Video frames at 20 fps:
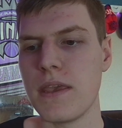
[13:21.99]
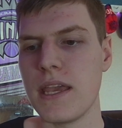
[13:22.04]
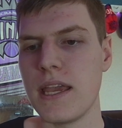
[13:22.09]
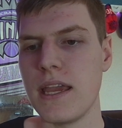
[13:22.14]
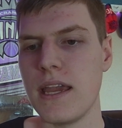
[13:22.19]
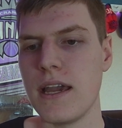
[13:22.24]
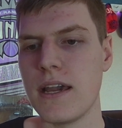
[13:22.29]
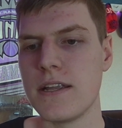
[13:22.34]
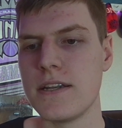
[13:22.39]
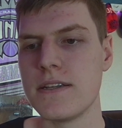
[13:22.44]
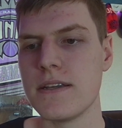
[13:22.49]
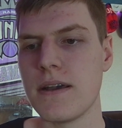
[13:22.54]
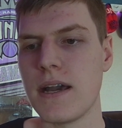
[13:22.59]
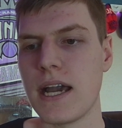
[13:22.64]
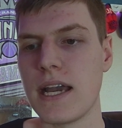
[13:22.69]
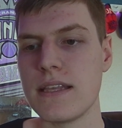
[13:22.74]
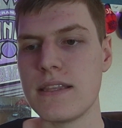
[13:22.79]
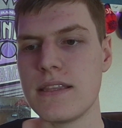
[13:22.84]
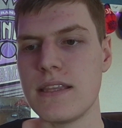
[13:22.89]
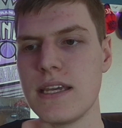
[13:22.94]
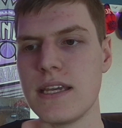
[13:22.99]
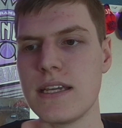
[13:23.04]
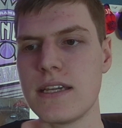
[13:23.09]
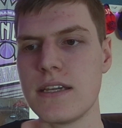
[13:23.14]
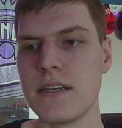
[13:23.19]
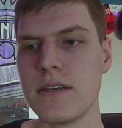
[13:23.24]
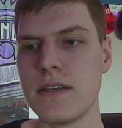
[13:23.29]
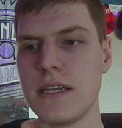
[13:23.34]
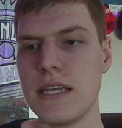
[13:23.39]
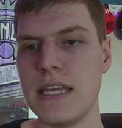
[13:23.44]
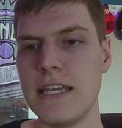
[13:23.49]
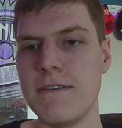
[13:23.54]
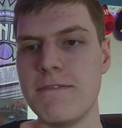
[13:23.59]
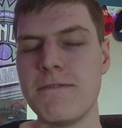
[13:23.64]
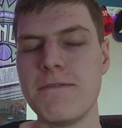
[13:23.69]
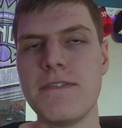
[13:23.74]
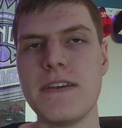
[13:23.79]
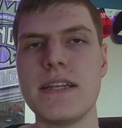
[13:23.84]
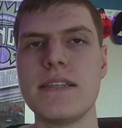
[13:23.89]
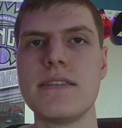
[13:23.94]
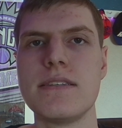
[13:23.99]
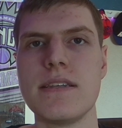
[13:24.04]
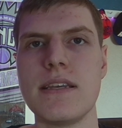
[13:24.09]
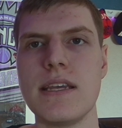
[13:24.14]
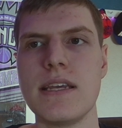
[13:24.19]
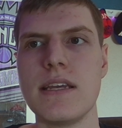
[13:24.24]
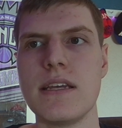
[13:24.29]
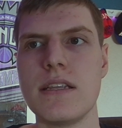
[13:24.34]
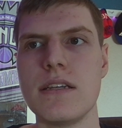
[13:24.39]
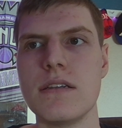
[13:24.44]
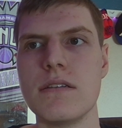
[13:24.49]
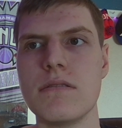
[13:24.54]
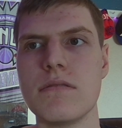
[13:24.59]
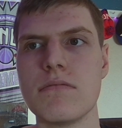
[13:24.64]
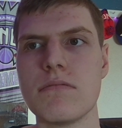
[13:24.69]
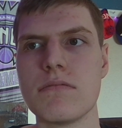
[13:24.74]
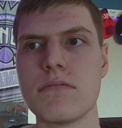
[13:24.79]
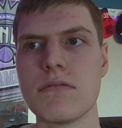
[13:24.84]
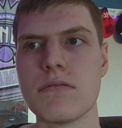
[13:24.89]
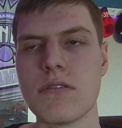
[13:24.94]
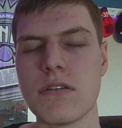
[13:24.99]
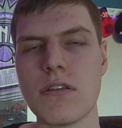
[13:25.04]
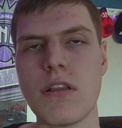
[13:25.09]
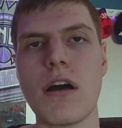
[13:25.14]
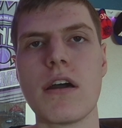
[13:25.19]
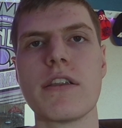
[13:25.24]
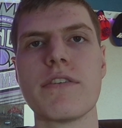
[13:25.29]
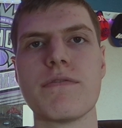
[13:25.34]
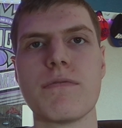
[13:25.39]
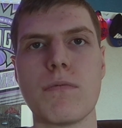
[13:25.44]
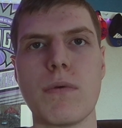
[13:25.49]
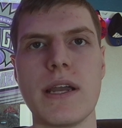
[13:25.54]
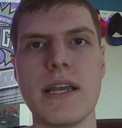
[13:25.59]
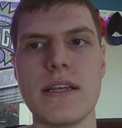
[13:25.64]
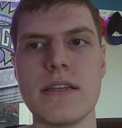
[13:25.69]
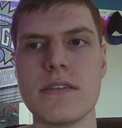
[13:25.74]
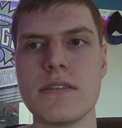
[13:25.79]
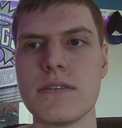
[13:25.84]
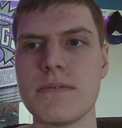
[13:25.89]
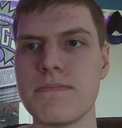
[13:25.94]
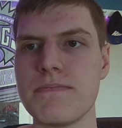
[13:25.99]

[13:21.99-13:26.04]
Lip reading: and I think he fits in a lot of ways.